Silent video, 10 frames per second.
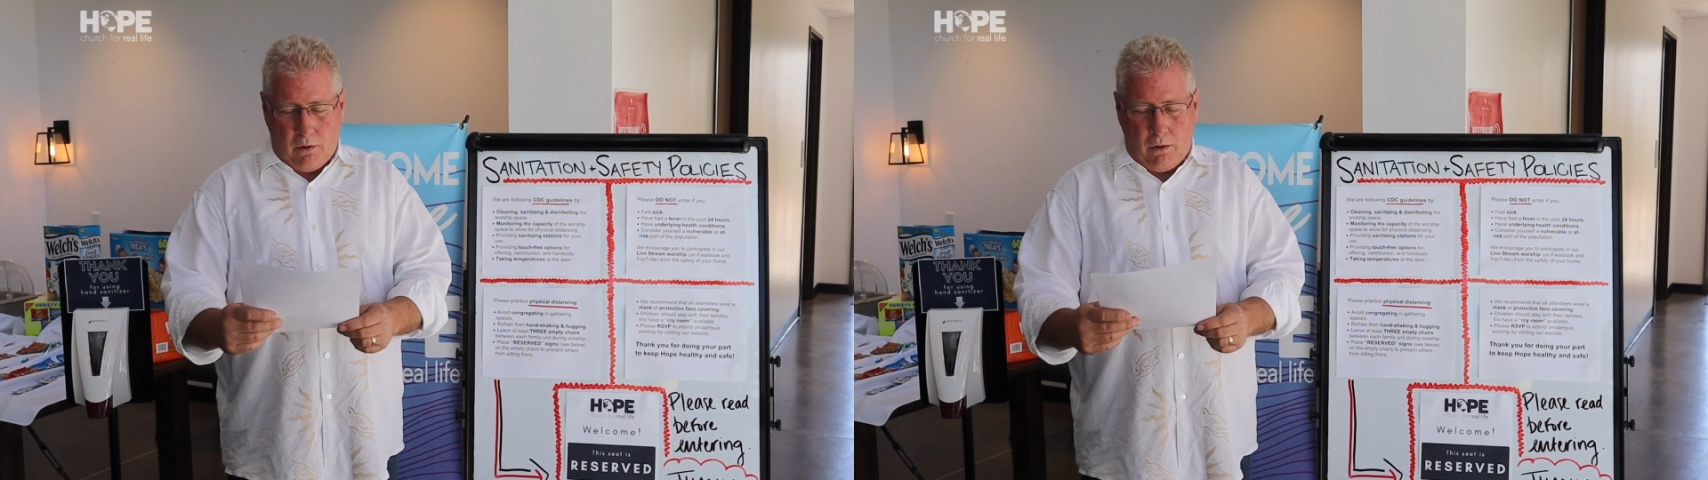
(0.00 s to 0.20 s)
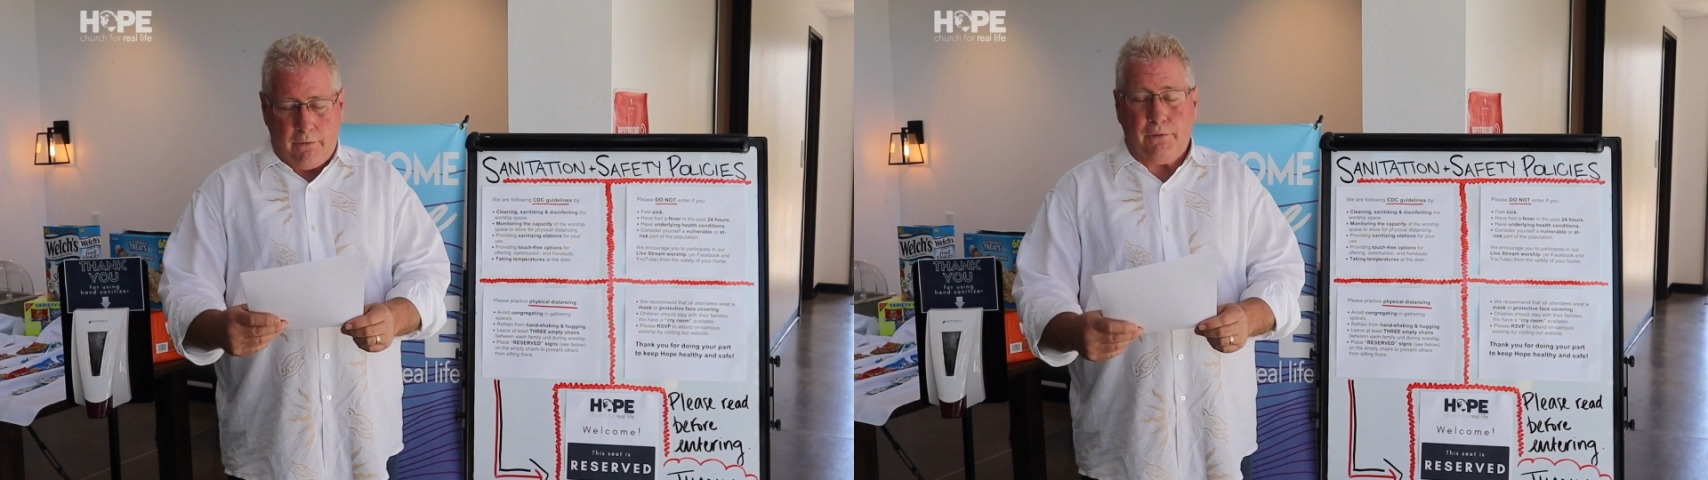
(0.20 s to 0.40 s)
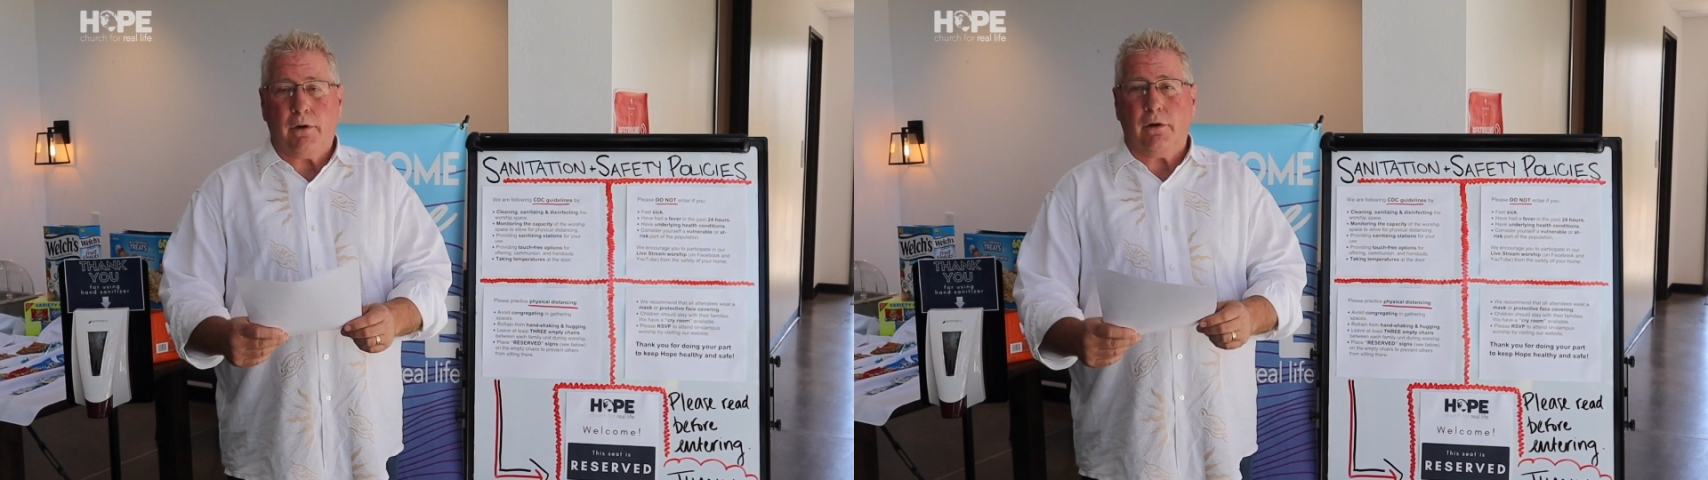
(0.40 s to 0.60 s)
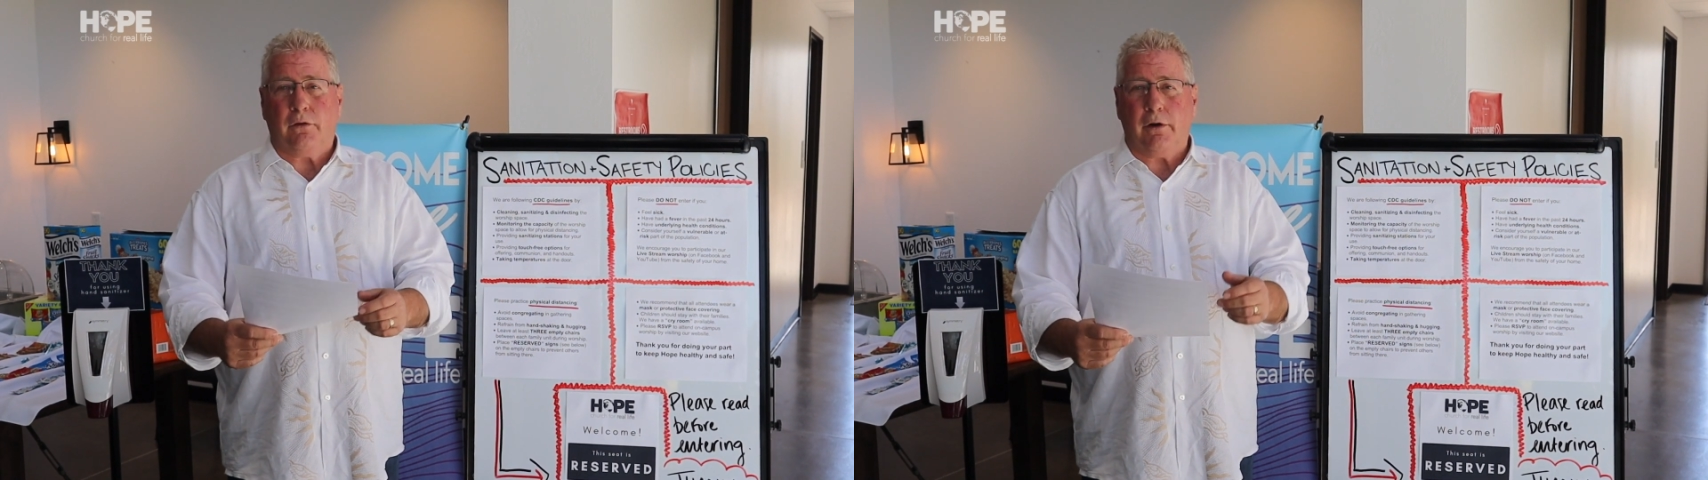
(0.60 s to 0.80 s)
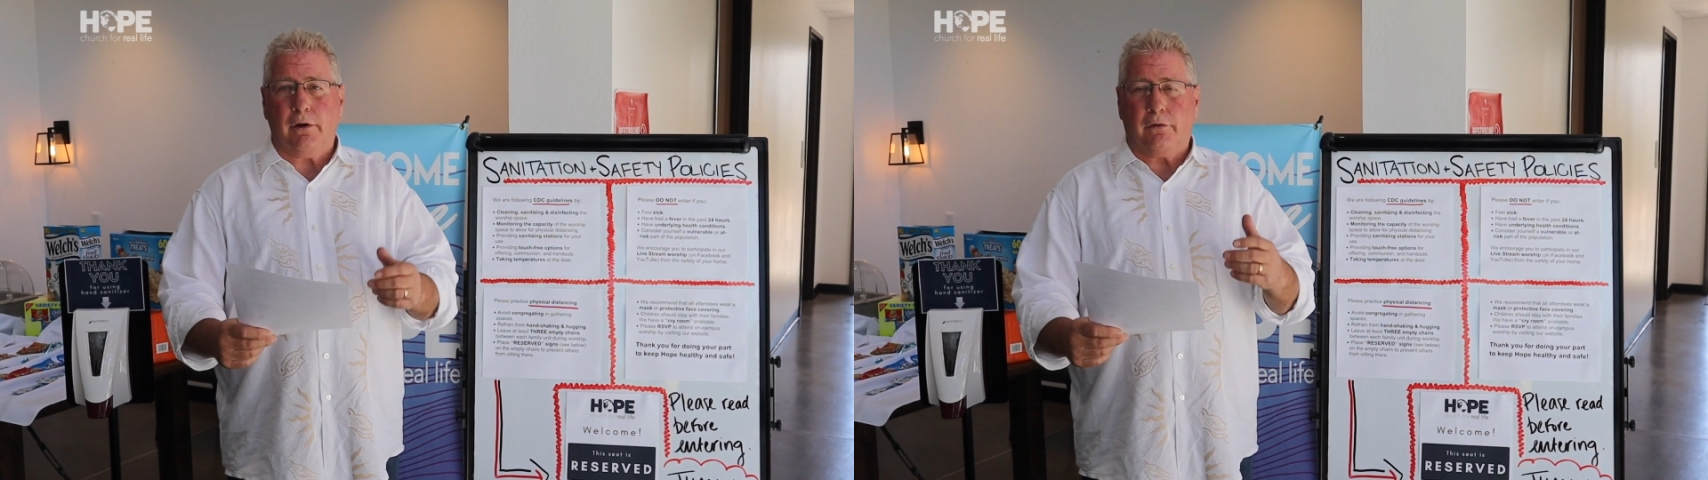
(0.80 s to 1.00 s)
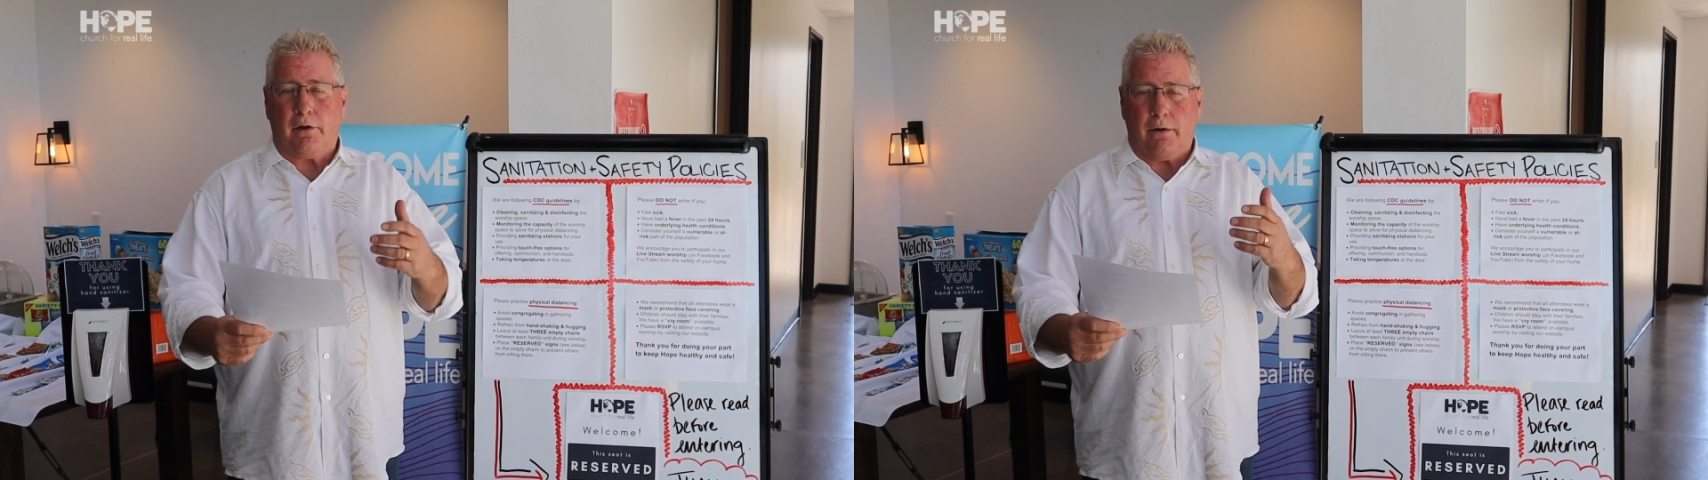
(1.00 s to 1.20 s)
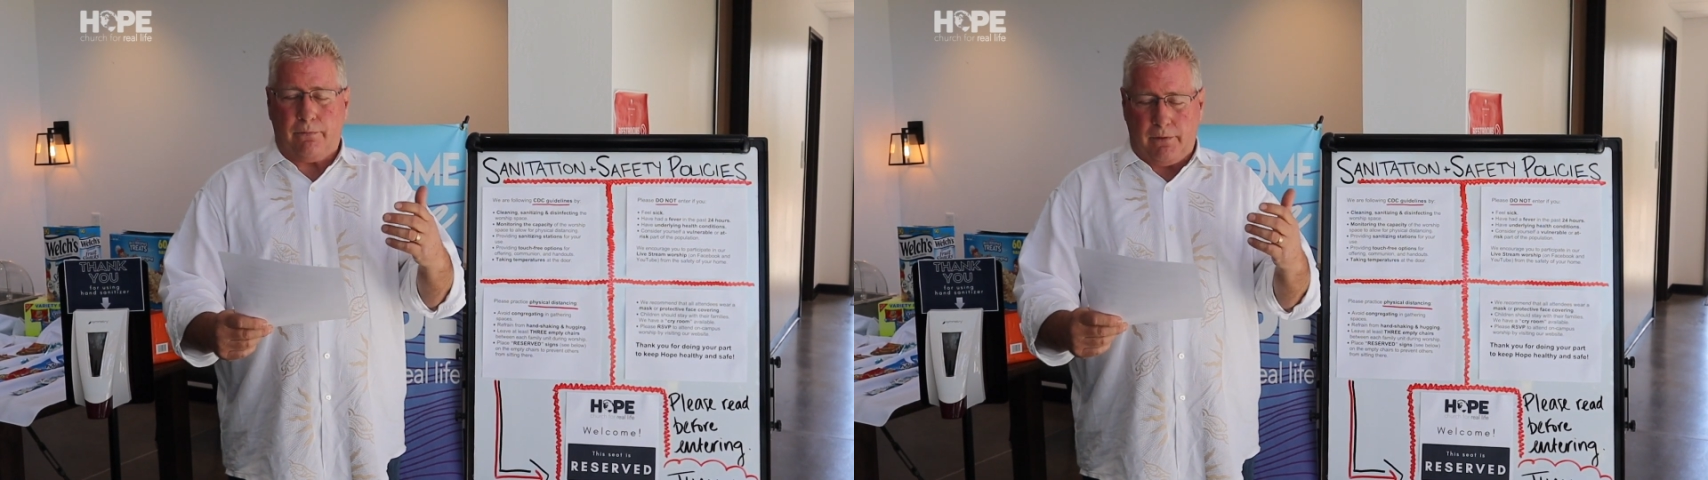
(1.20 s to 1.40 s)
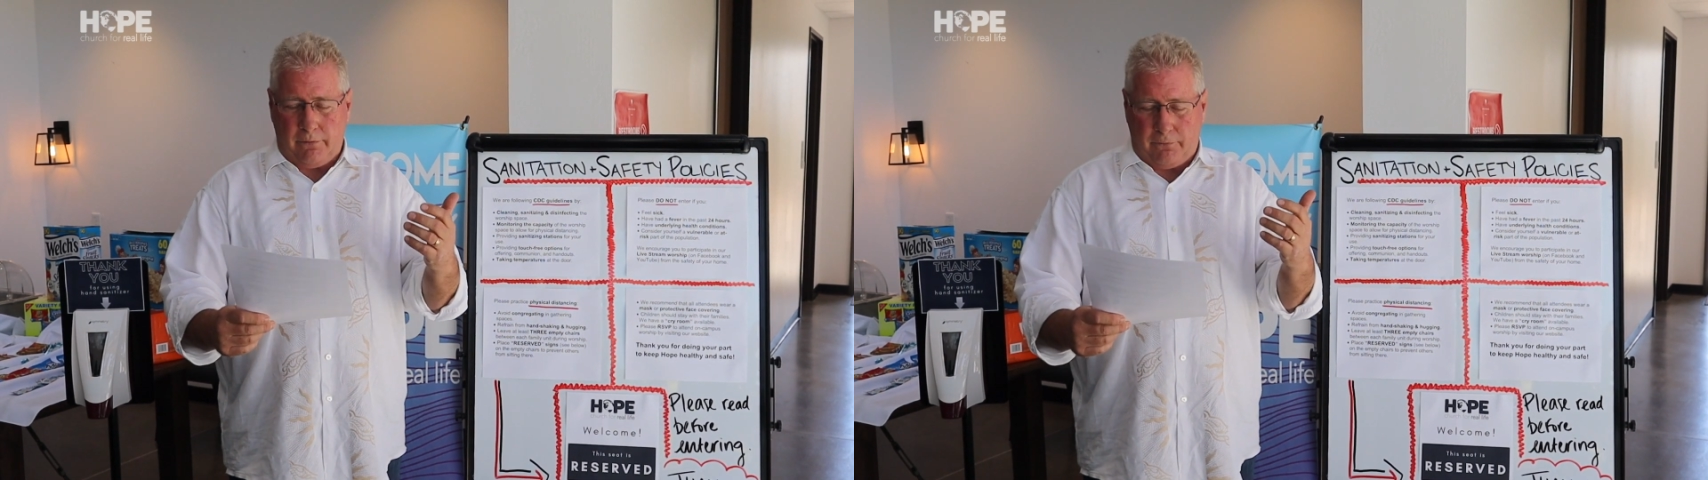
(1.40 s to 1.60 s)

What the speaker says: or if you consider yourself in the